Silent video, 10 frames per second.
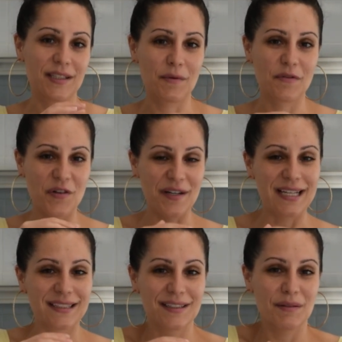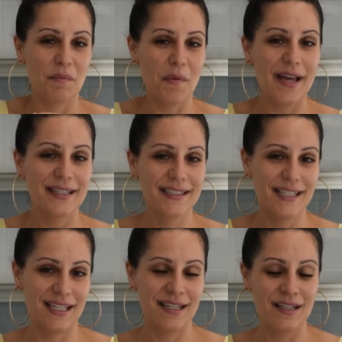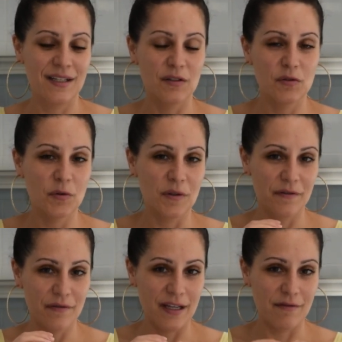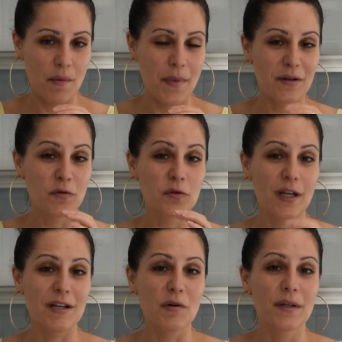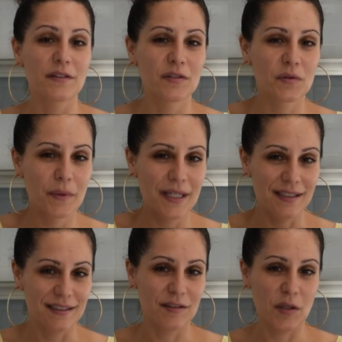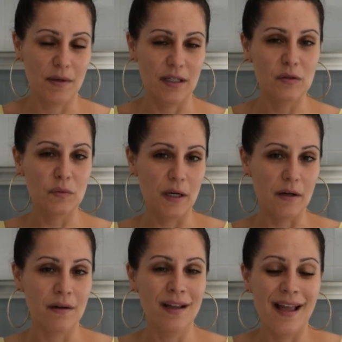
So we've got that spicy sort of flavour, but also a little bit of sweetness to it as well.